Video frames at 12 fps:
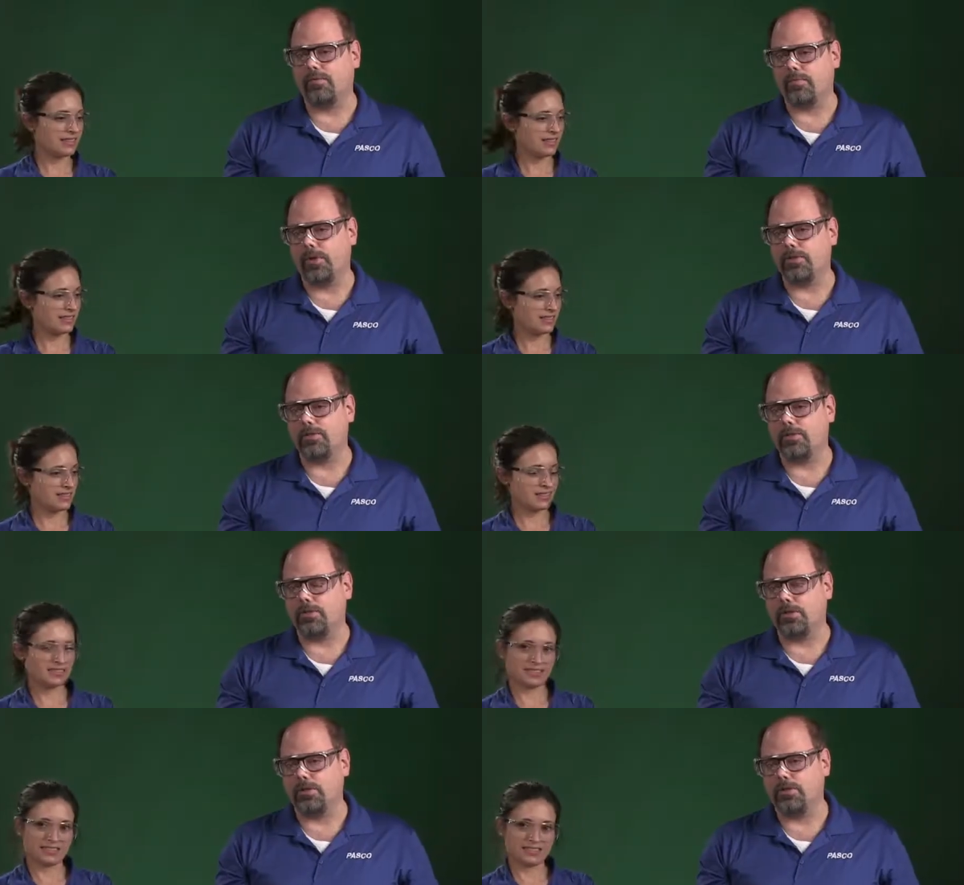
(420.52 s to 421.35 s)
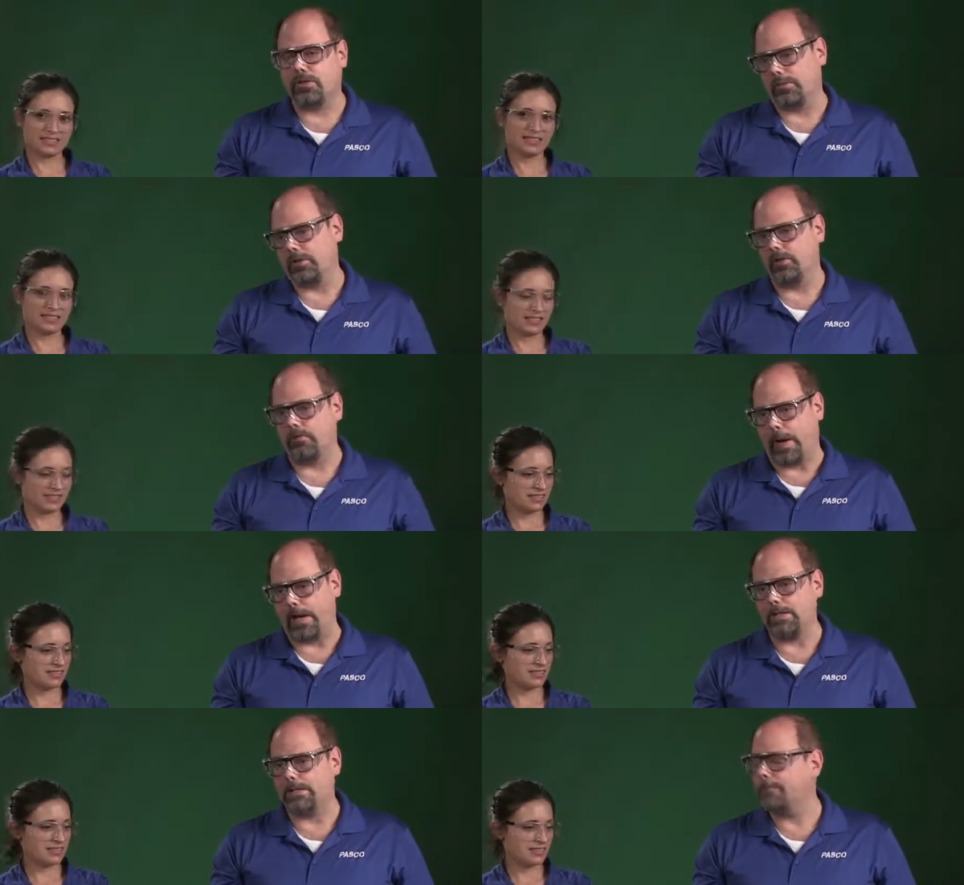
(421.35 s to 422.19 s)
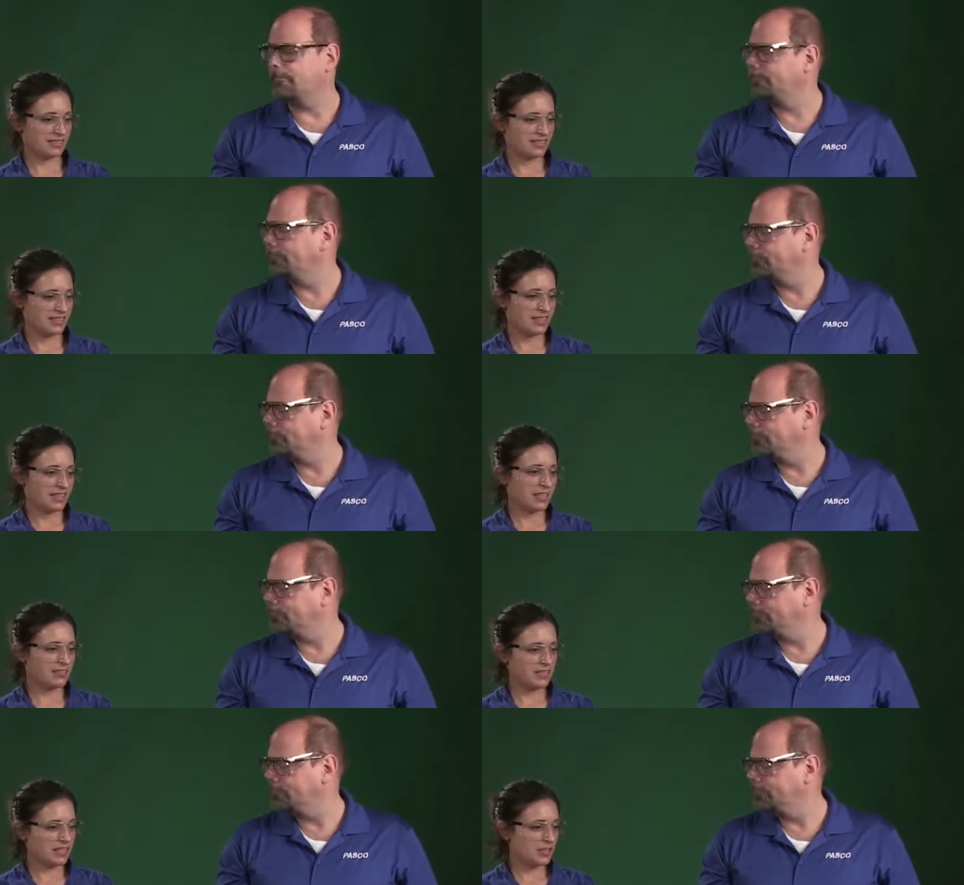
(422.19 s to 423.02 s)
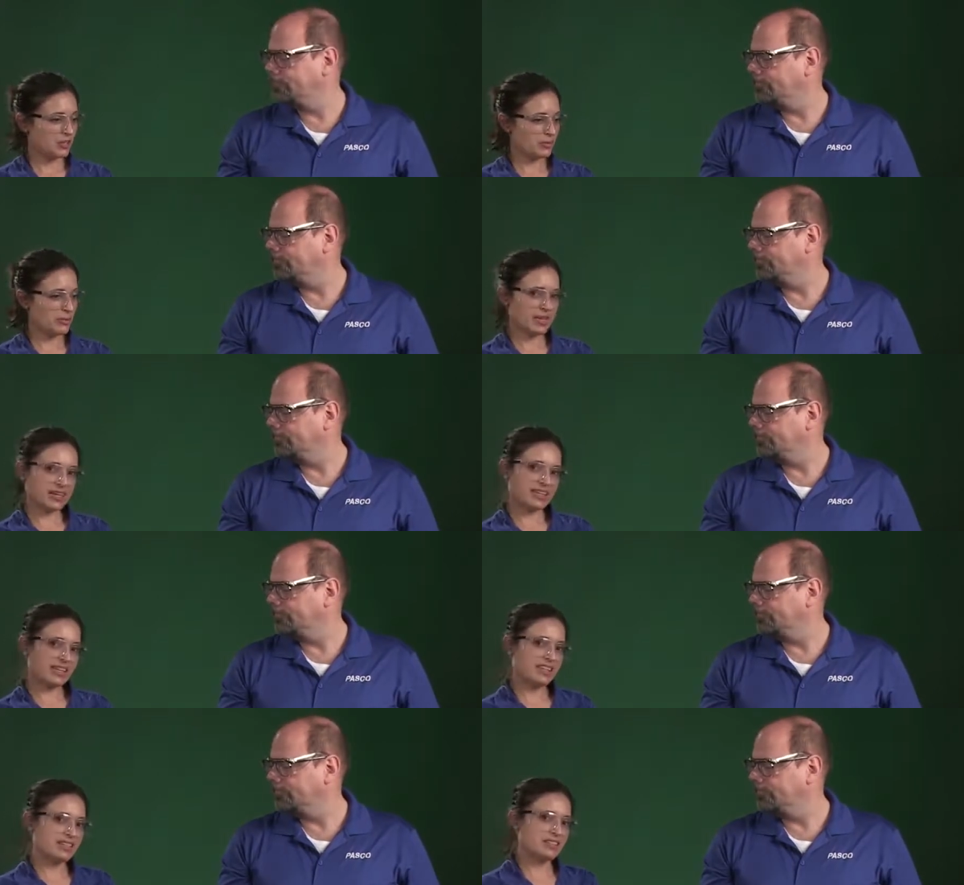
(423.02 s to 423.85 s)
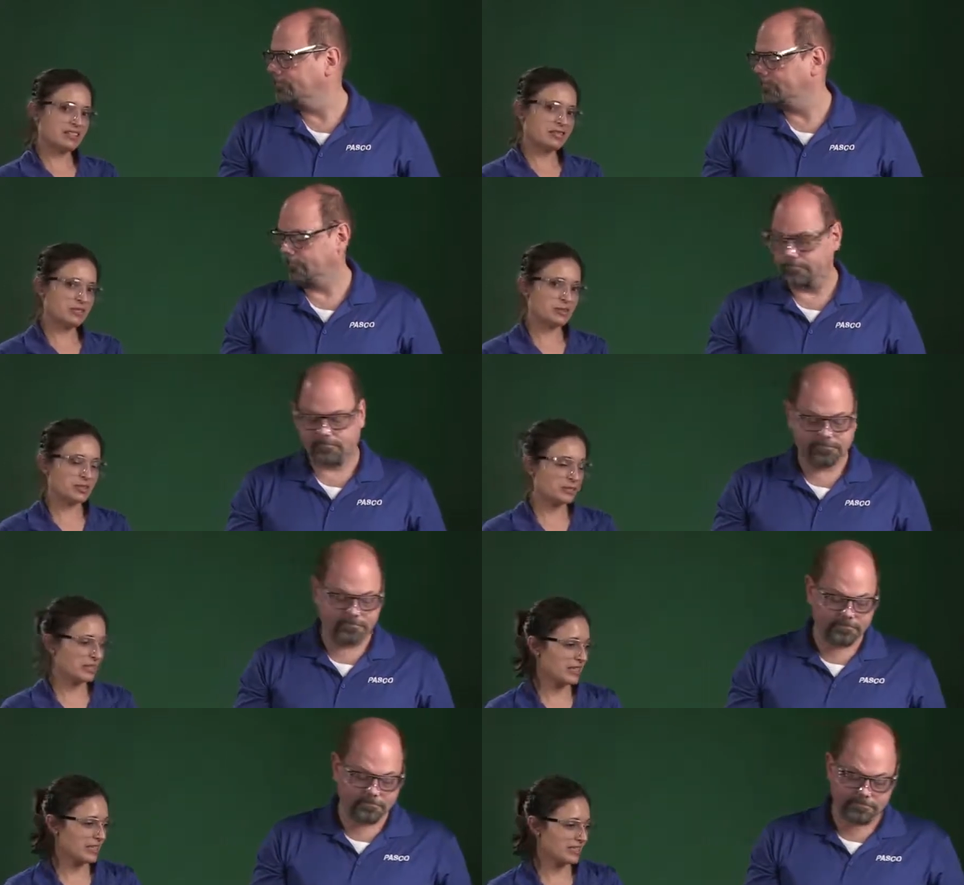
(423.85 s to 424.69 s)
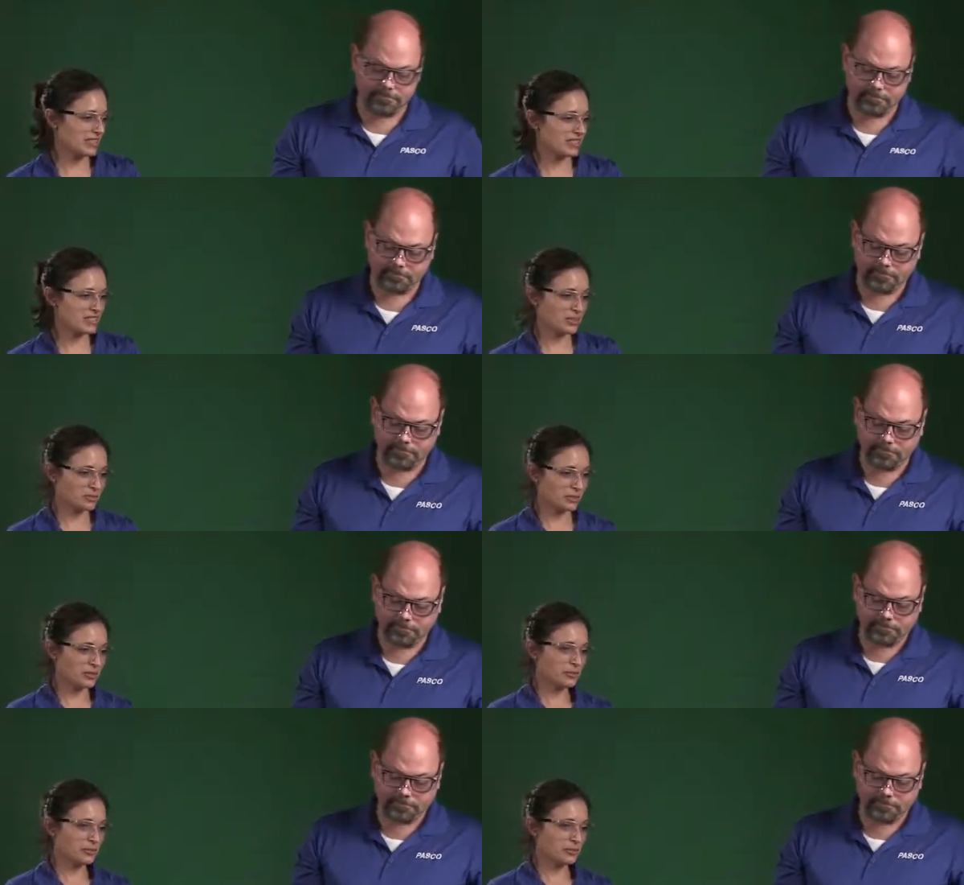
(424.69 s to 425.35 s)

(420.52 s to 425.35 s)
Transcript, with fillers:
Speaker 1: from which you can determine your rate.
Speaker 2: If you need to go back and do some analysis on